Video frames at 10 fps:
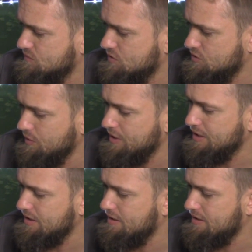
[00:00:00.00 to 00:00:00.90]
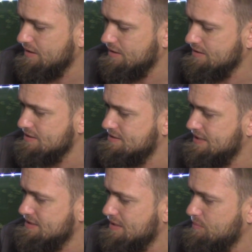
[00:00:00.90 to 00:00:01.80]
doing the
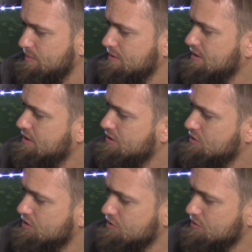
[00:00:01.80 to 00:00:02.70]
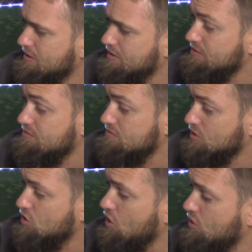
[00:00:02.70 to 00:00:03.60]
setup, you can do the
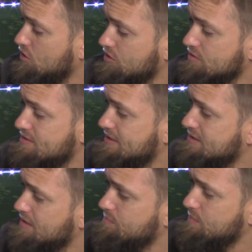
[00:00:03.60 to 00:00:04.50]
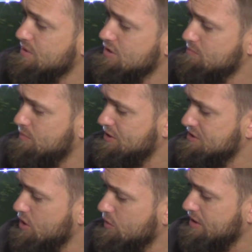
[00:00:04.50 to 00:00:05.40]
clock setup. You
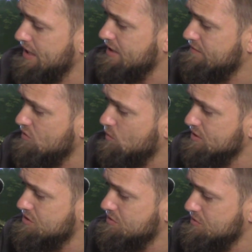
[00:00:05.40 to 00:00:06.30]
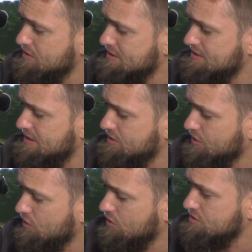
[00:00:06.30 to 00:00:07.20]
press OK if you want to set the
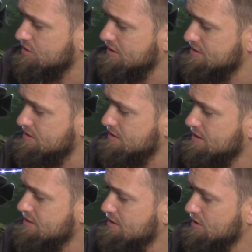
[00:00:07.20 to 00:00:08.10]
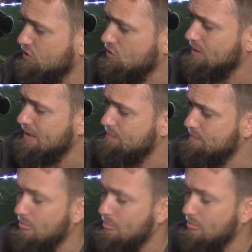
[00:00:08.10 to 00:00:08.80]
clock. So let's set the clock up.